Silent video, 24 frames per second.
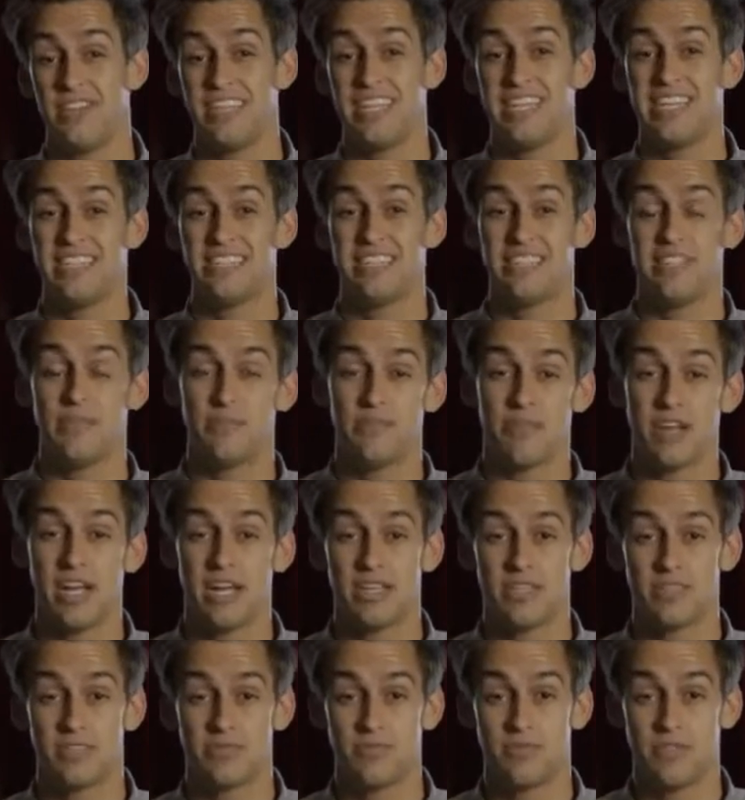easy to
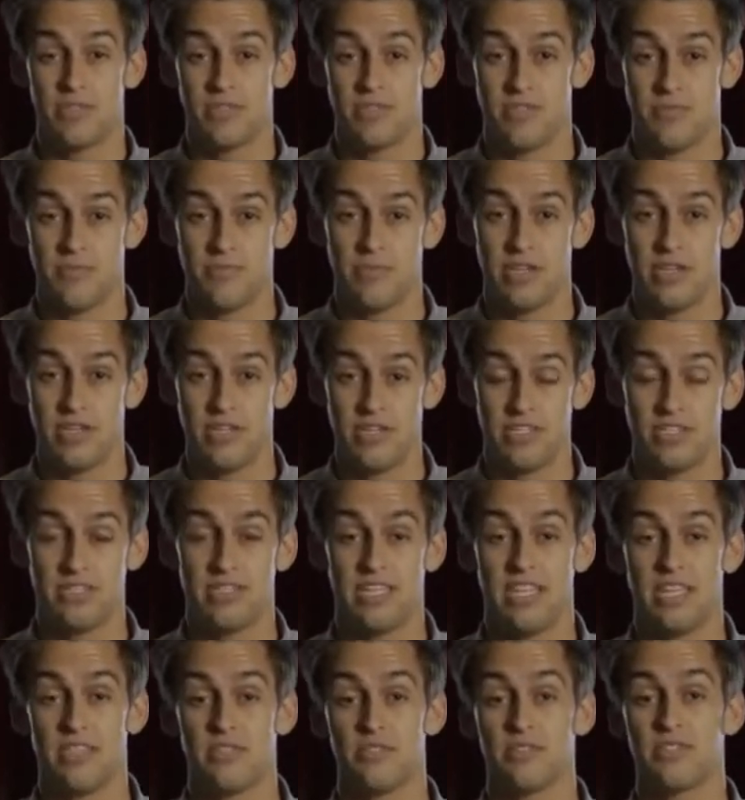practice with your mirrors,
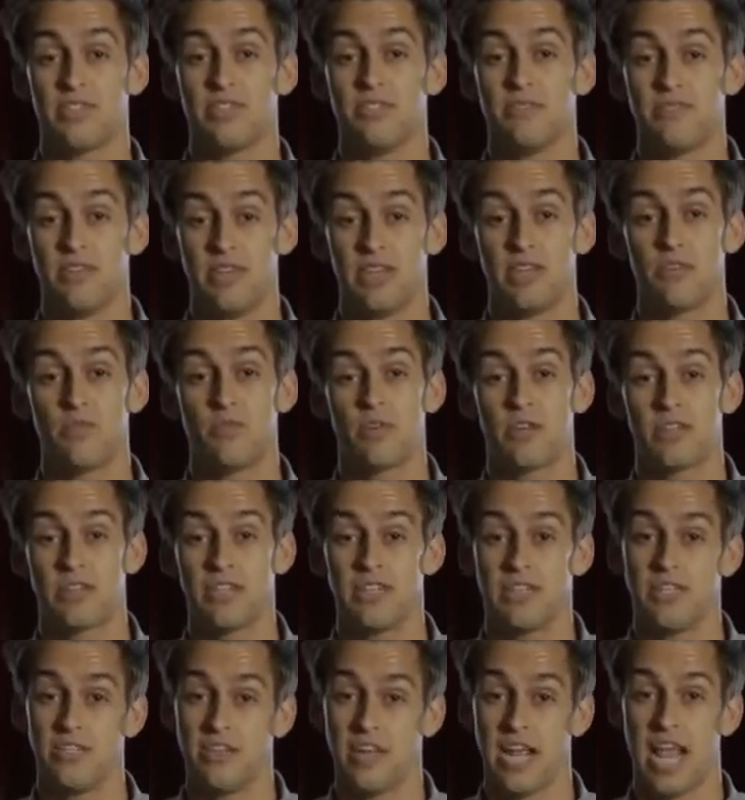and you'll see very
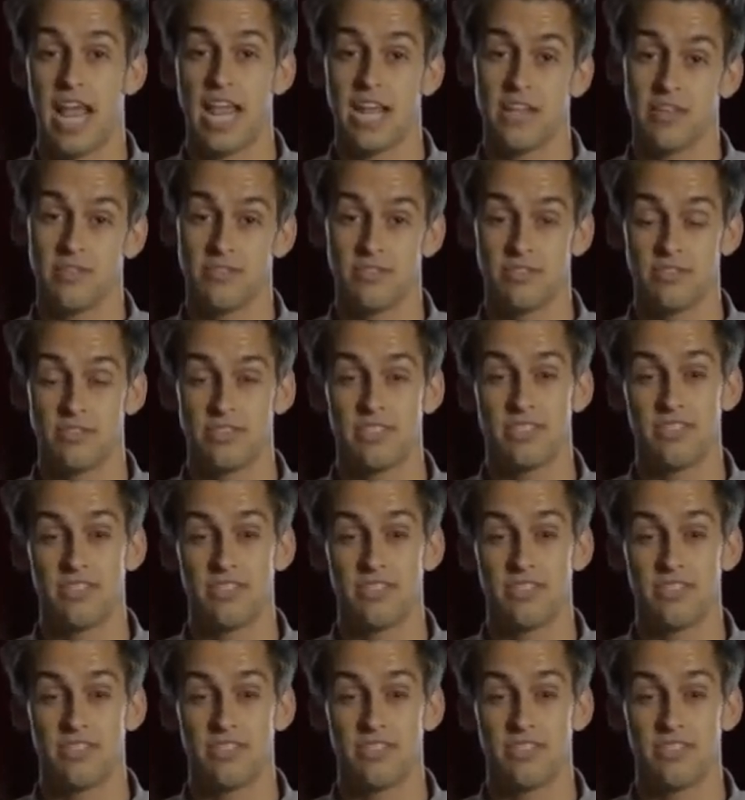quickly your angles.